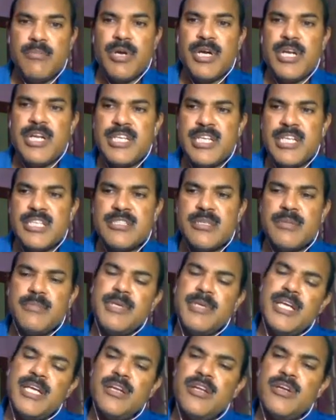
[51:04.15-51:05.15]
But in case
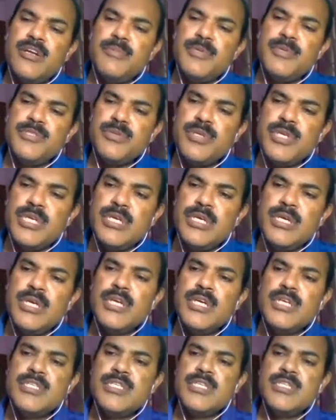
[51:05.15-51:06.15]
of median nerve injury,
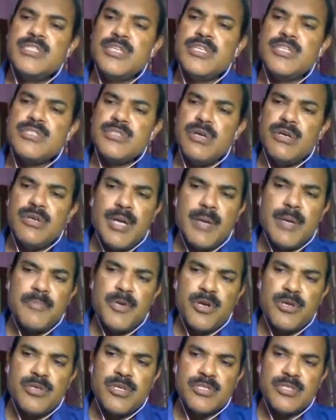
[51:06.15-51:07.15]
since the short
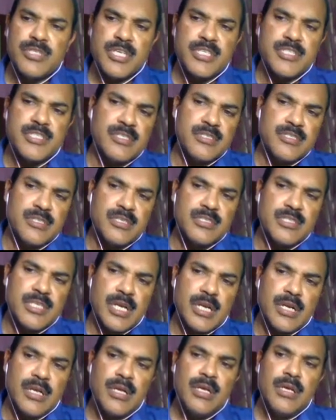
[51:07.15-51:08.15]
abductors
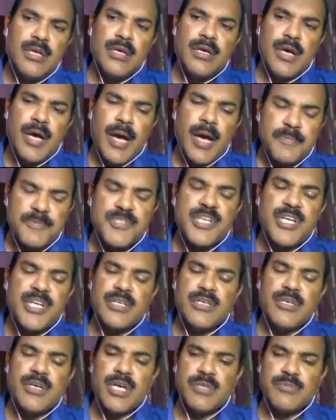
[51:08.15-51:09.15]
extensors are
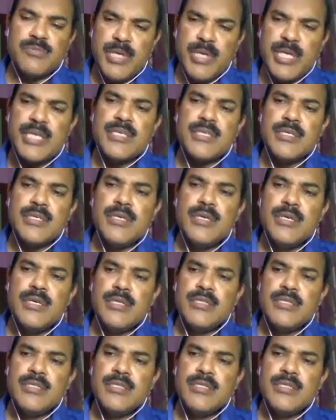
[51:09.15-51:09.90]
absent or weak,